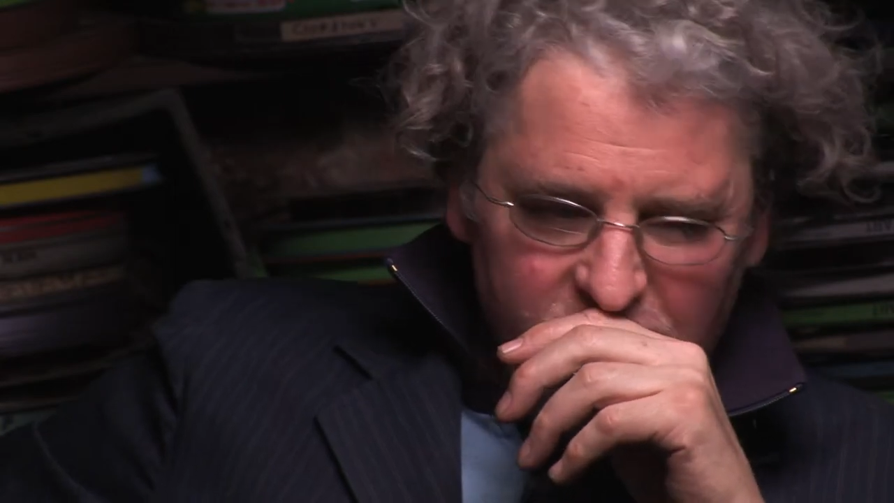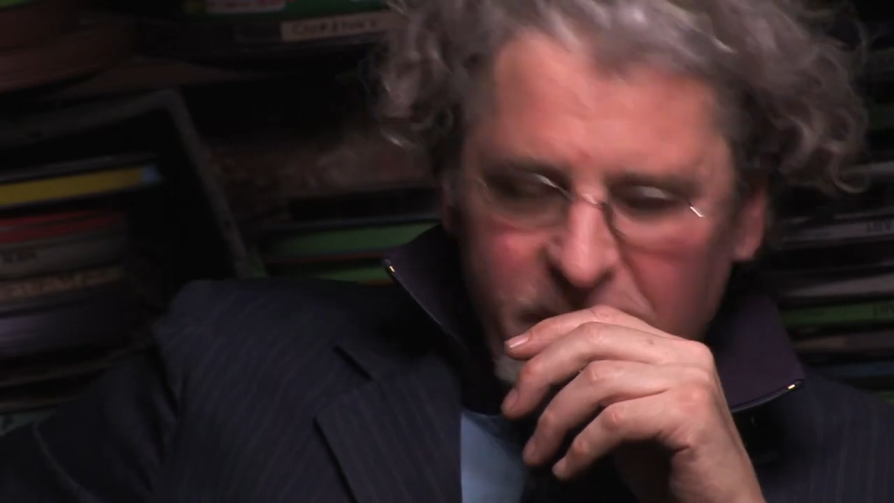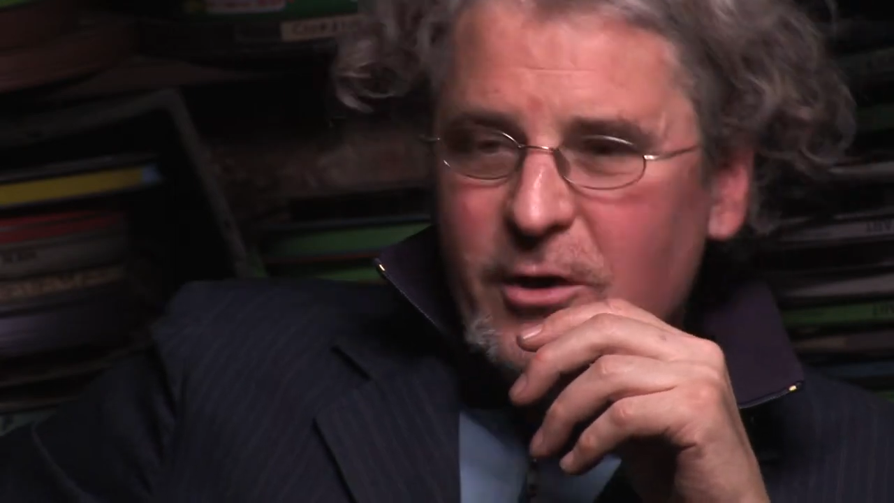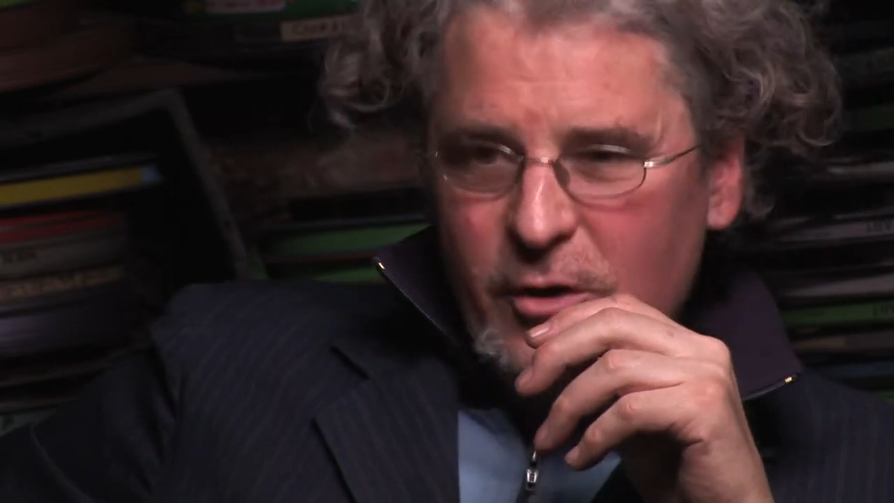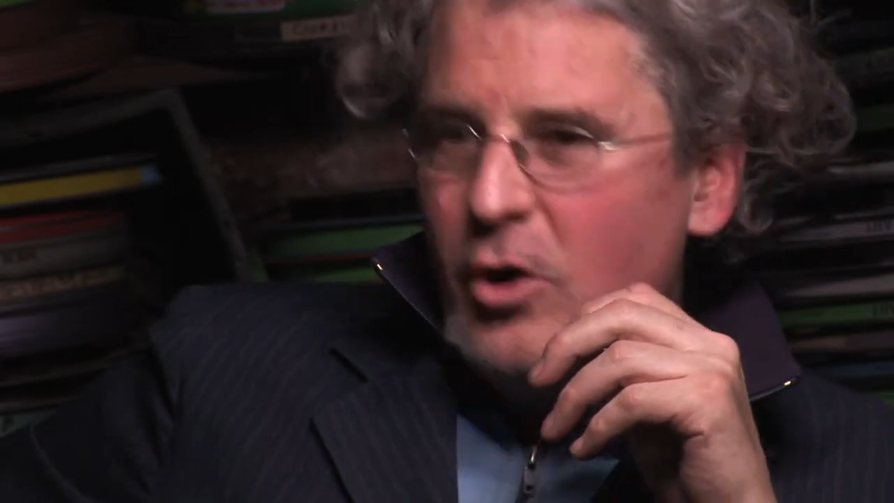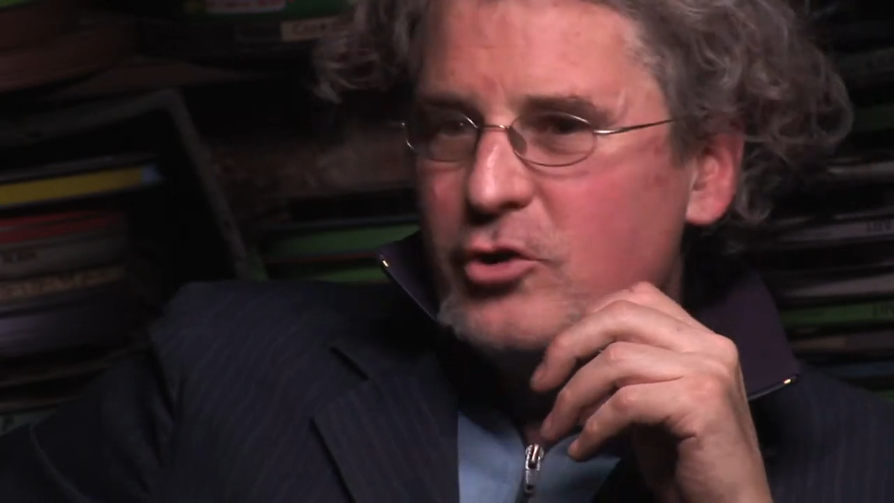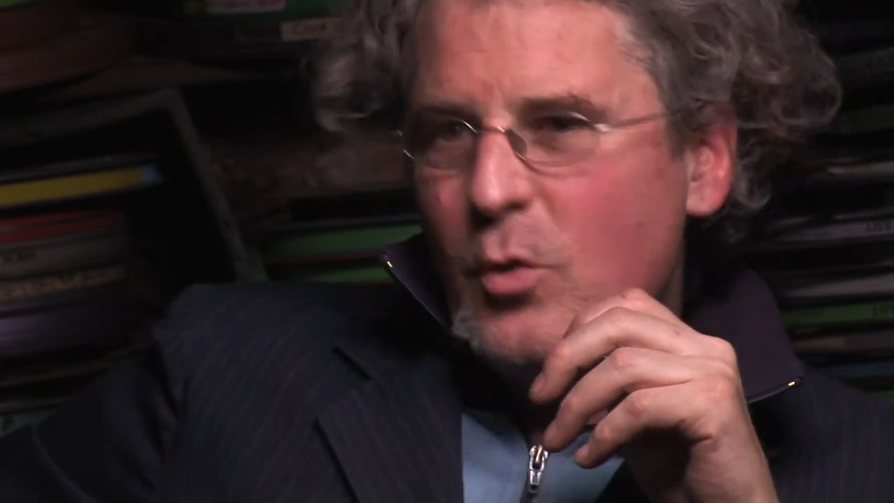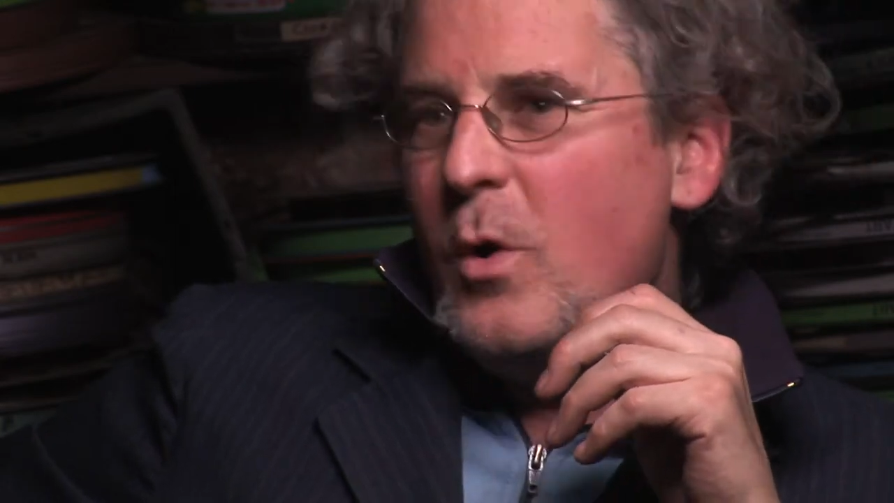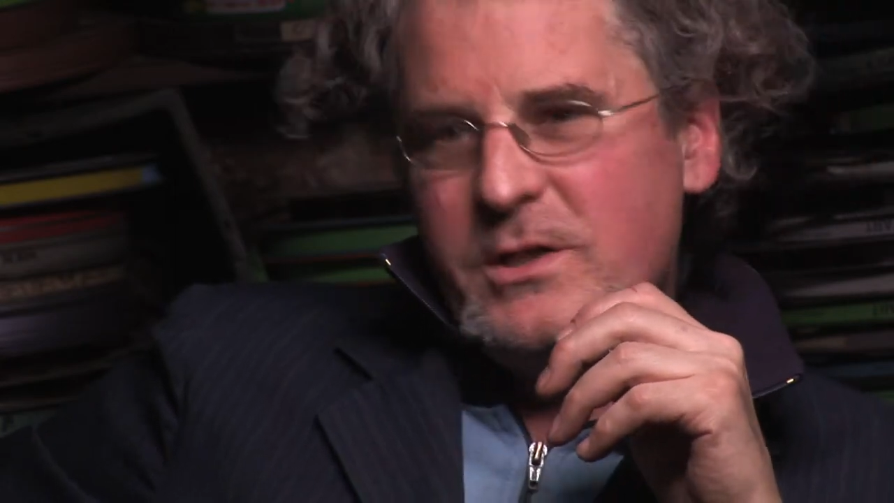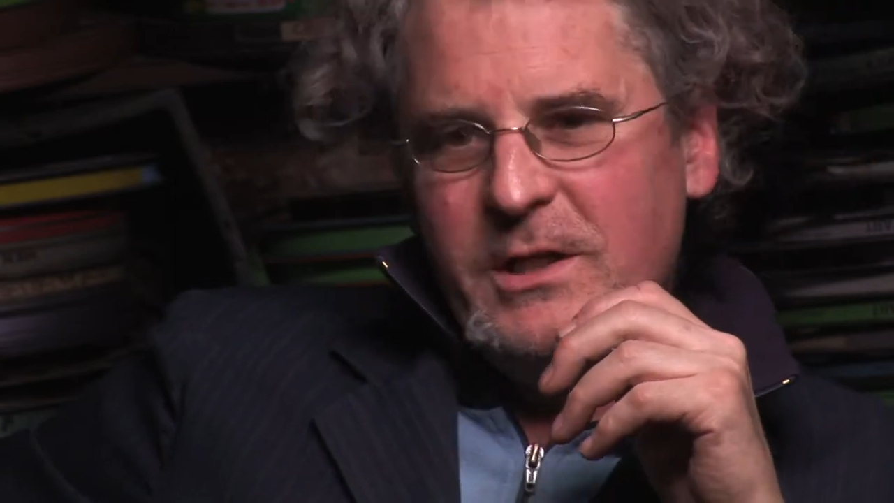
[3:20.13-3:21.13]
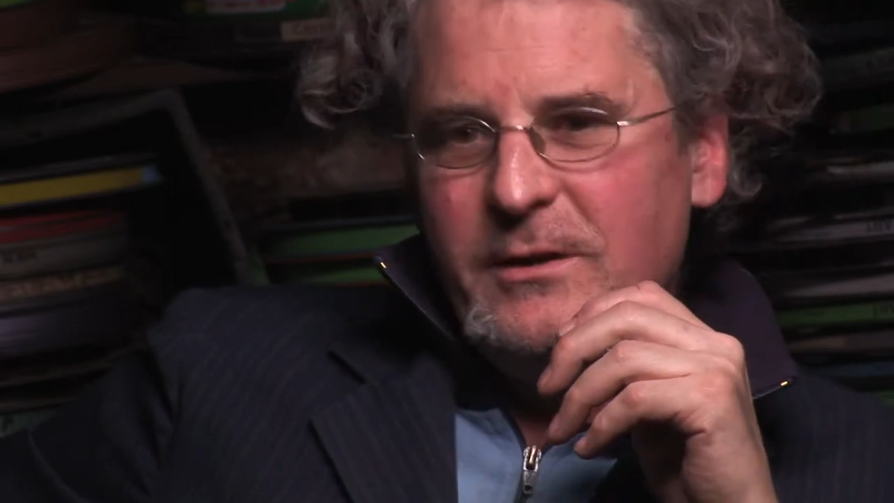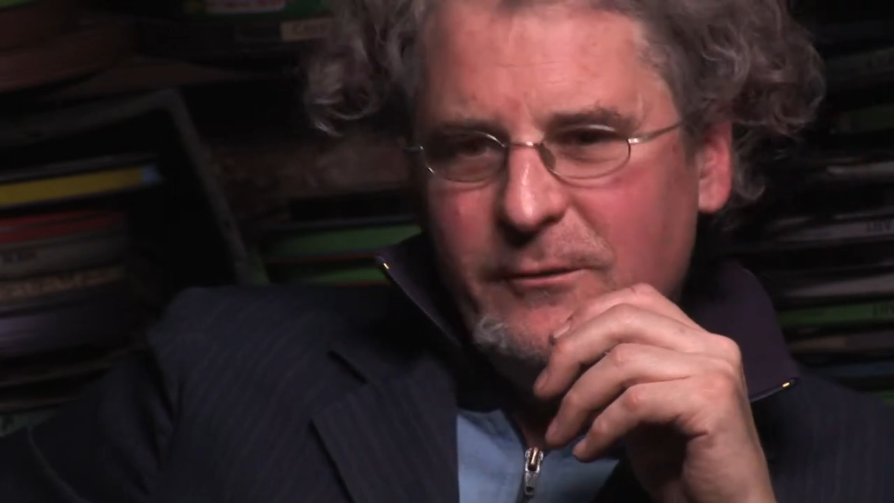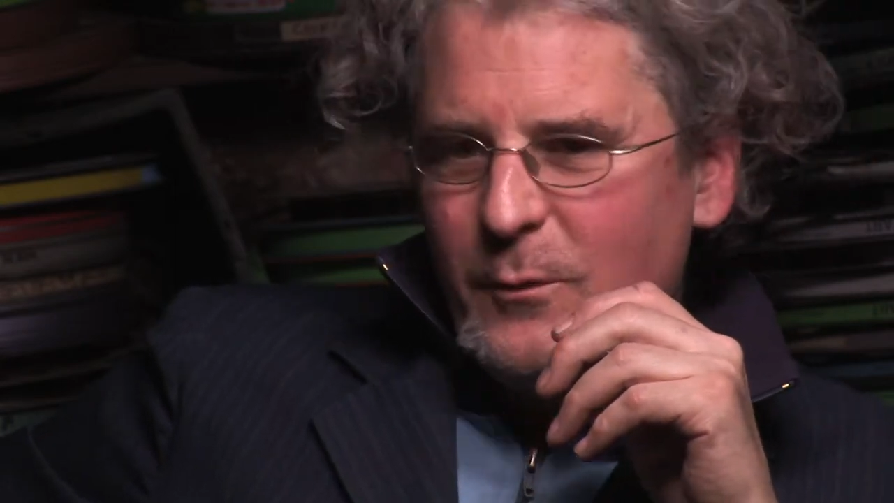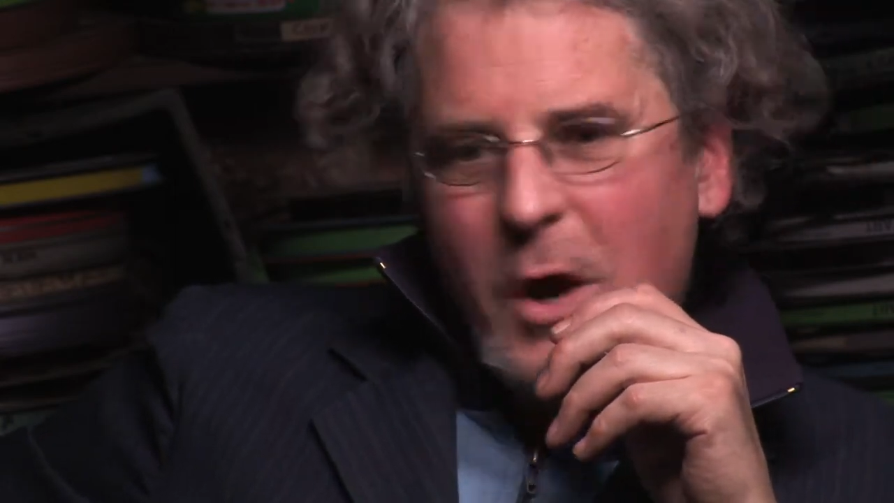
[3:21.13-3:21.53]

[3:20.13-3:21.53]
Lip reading: they can also watch anything from